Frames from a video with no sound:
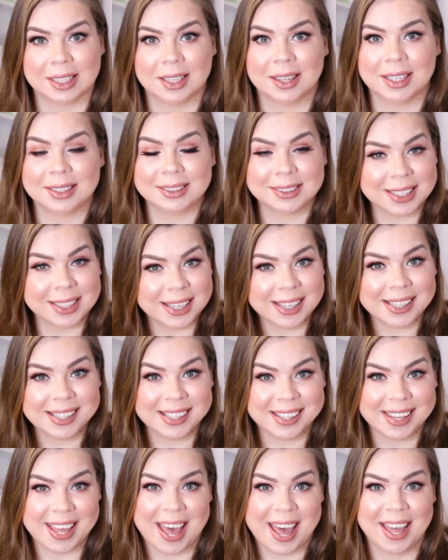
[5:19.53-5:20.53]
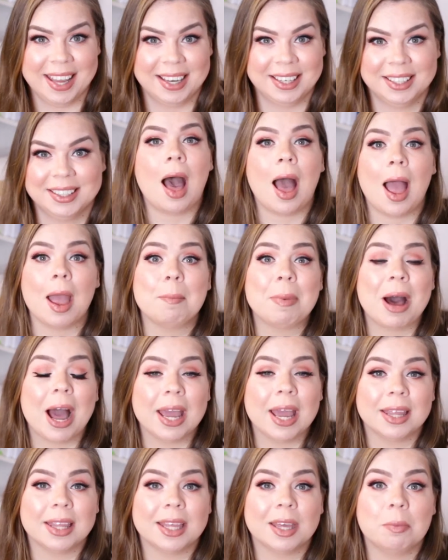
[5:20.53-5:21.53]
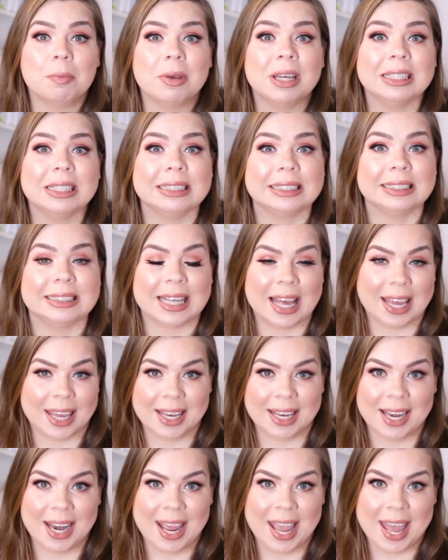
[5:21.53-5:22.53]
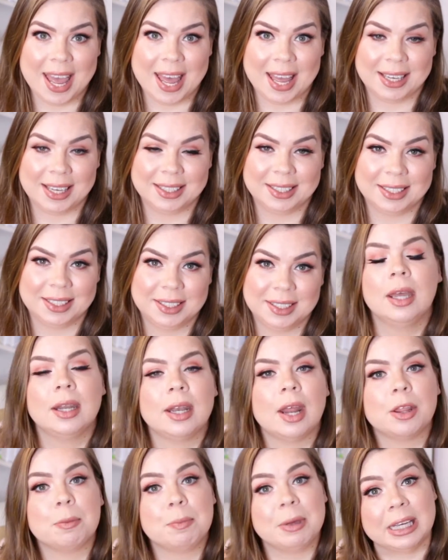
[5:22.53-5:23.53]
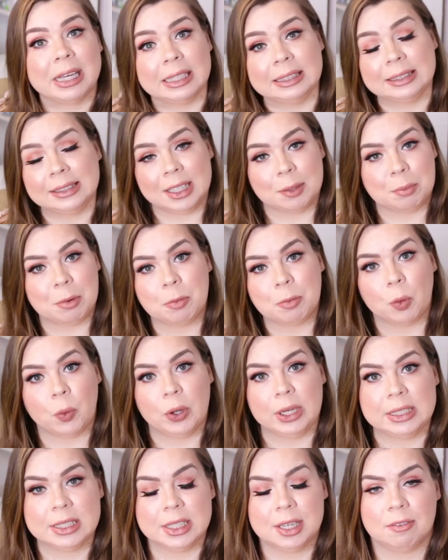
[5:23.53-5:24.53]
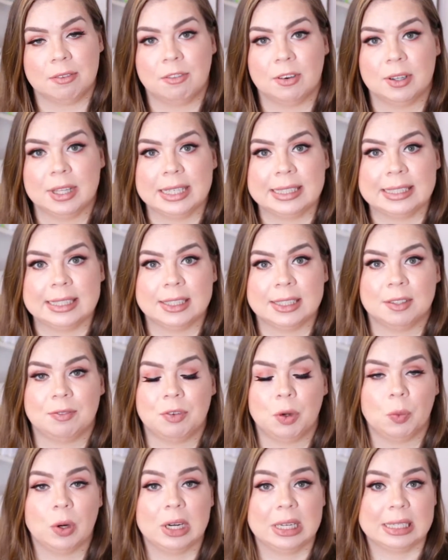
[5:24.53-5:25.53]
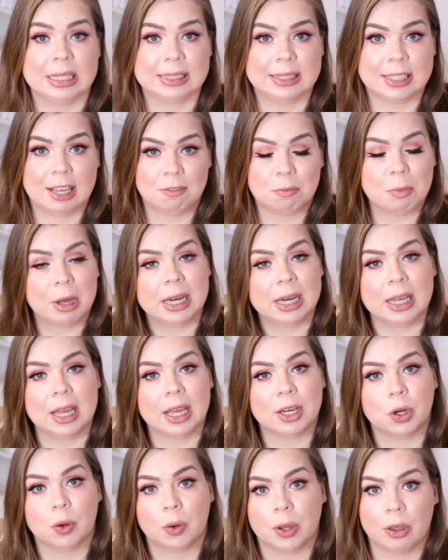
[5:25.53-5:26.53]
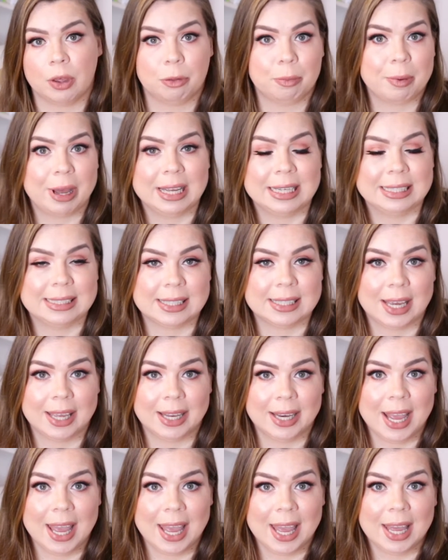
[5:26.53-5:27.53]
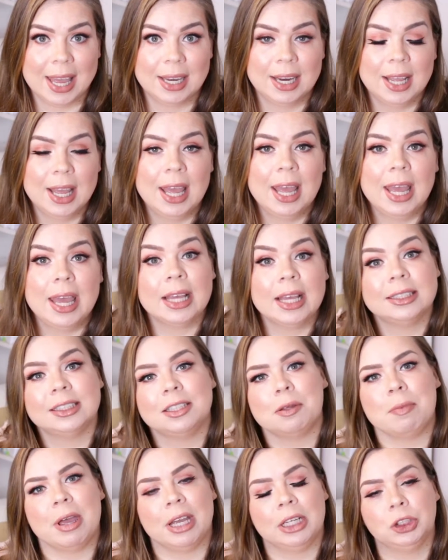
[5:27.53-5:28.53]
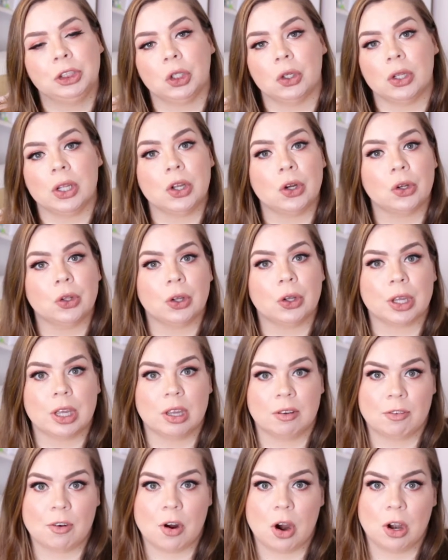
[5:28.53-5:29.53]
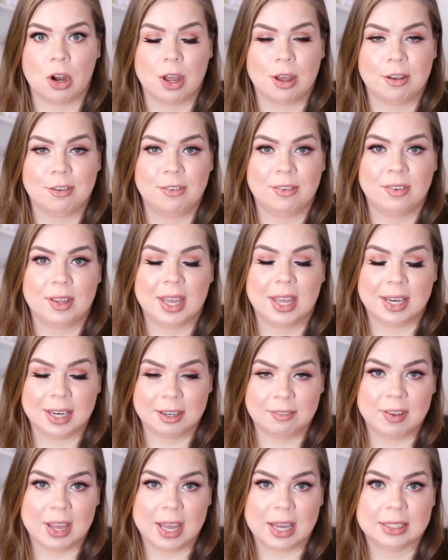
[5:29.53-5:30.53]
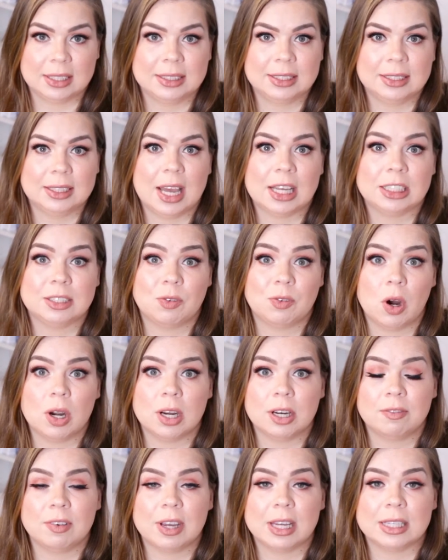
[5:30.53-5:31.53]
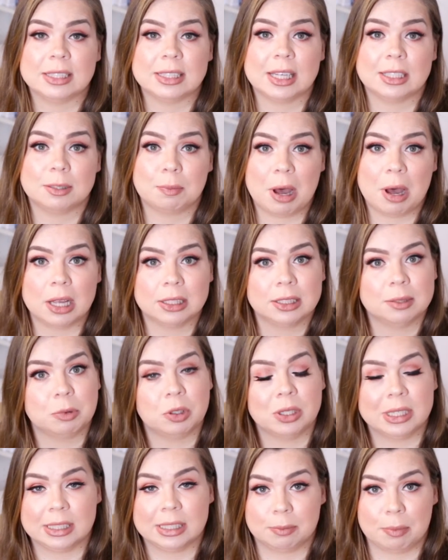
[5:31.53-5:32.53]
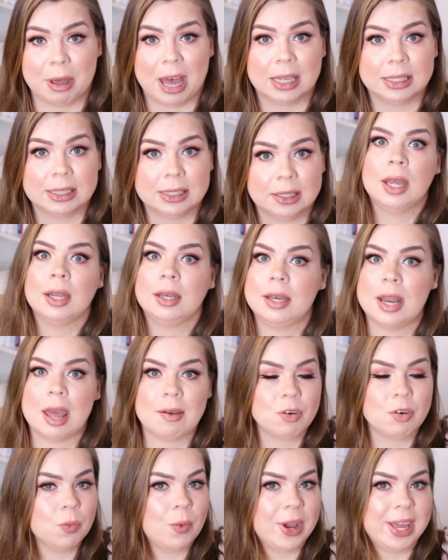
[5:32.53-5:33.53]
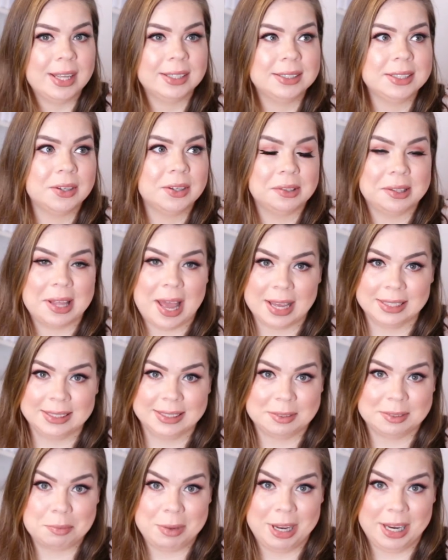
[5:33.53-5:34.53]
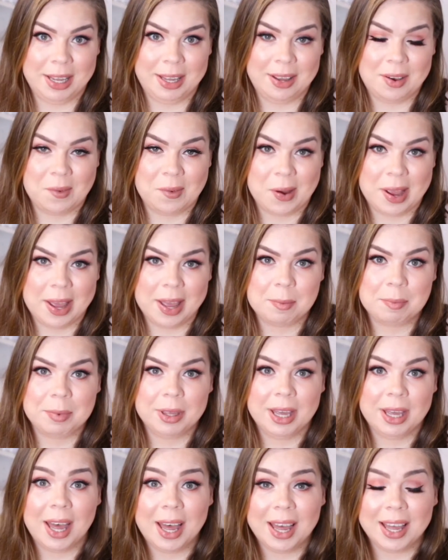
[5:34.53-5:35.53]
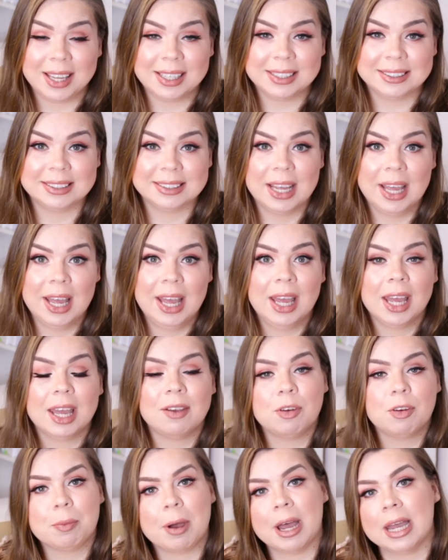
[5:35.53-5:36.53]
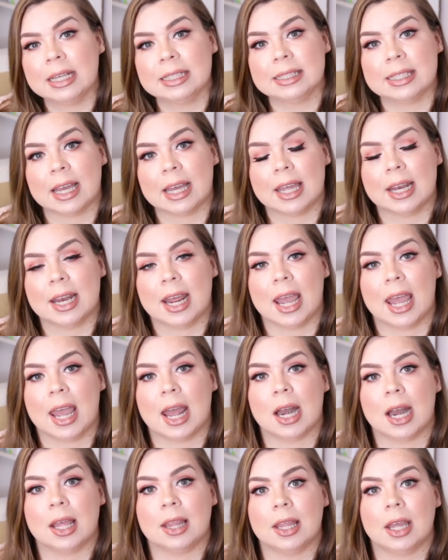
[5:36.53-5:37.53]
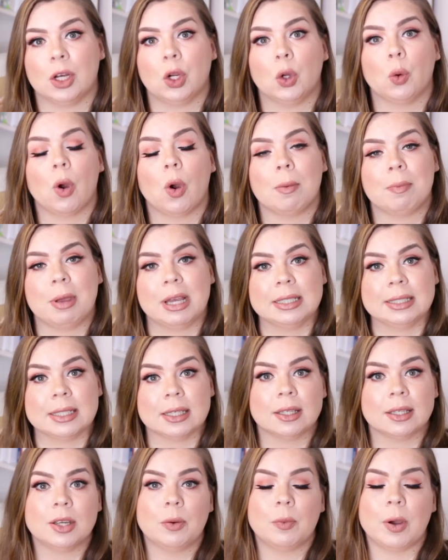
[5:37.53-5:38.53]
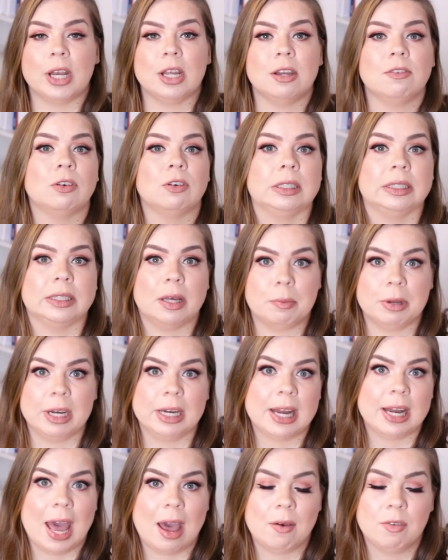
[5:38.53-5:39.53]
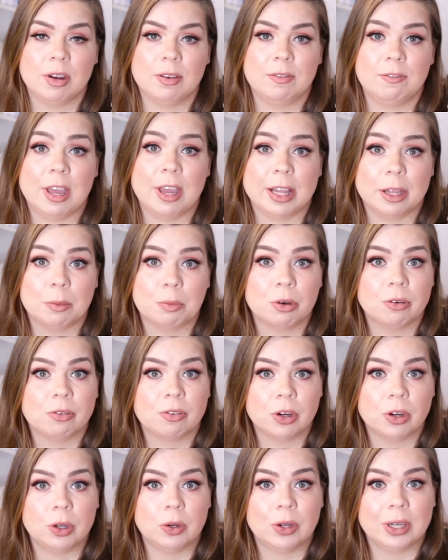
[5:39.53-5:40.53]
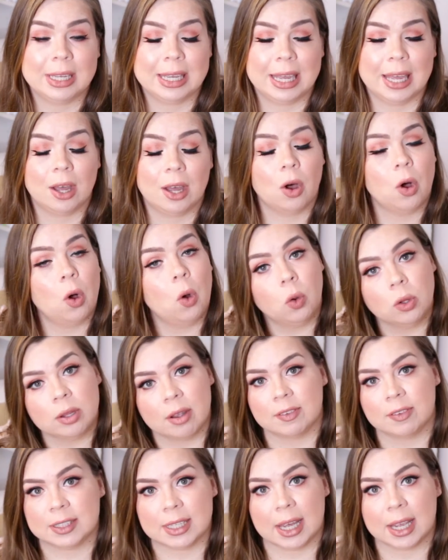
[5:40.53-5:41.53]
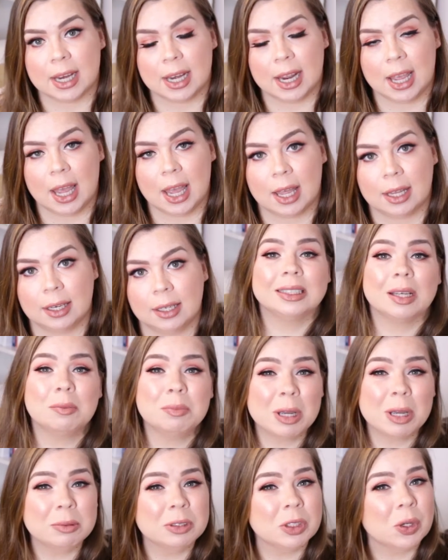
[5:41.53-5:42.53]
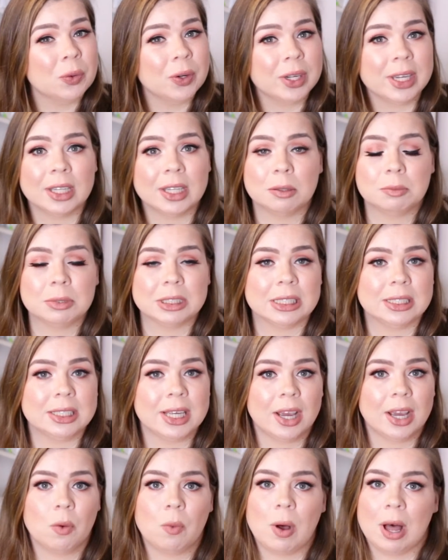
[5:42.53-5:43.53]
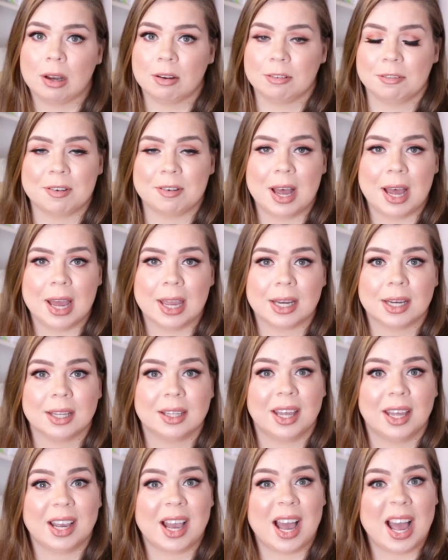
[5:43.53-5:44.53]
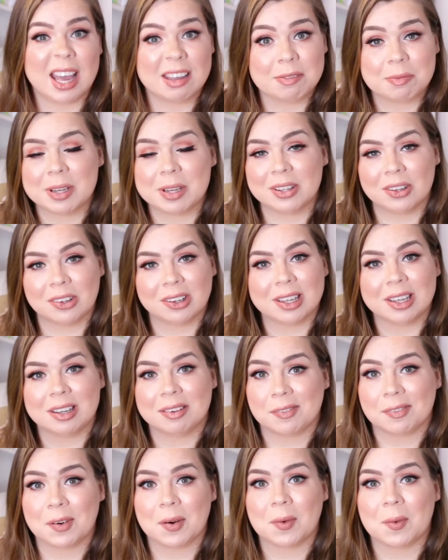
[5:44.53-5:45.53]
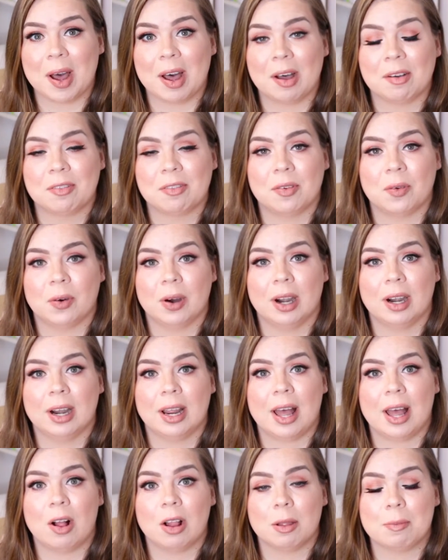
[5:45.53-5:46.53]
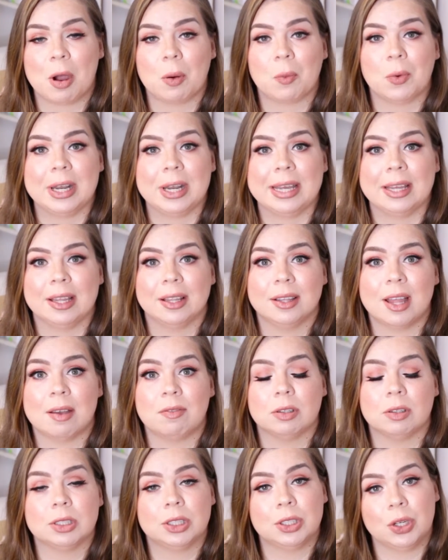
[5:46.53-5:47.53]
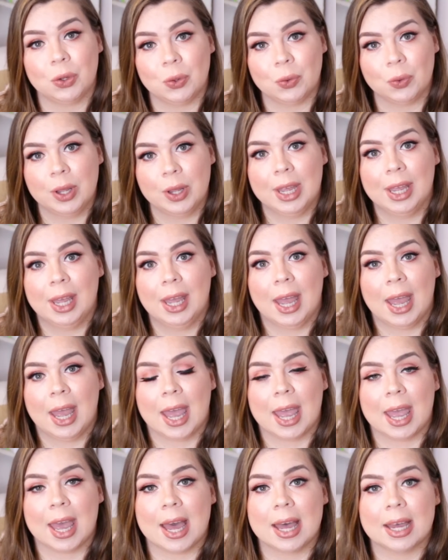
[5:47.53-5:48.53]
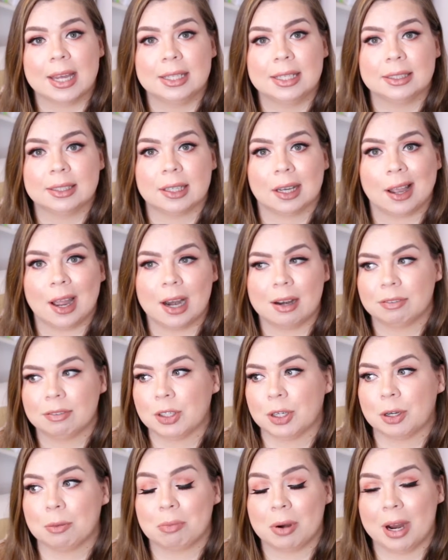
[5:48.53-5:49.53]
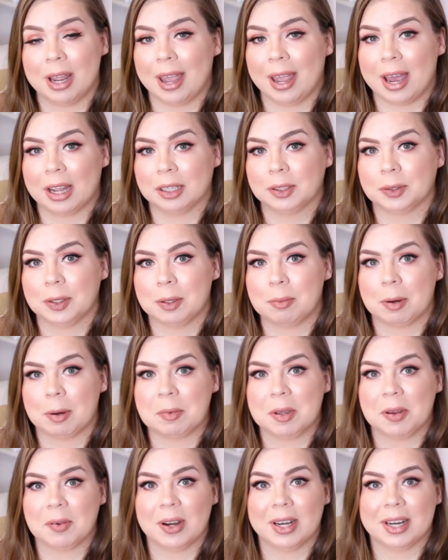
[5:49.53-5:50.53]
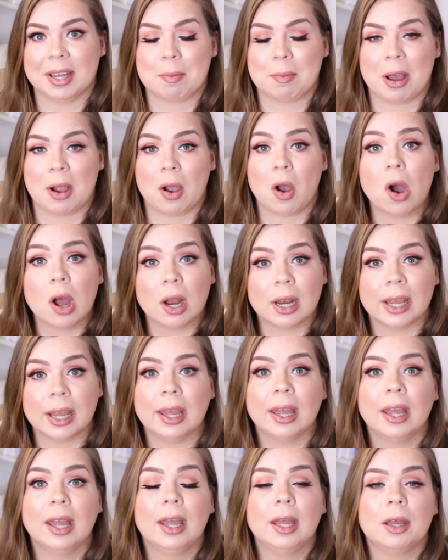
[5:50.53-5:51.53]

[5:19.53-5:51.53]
Let's get into that. I buy them secondhand. Now, the biggest tip I'm going to give for this is if you're wanting to save money and you're okay with buying secondhand, is to make sure that you're looking far enough in advance. As far in advance as possible is best. Never wait till last minute, okay? Because if you're buying secondhand, then you are basically waiting for somebody to have it available for you to get a hold of secondhand. Sometimes curriculums can take a while to find. Like, I've been looking for a while for All About Reading Level 2 and kind of took a break actually, but I'm getting ready to get back on it.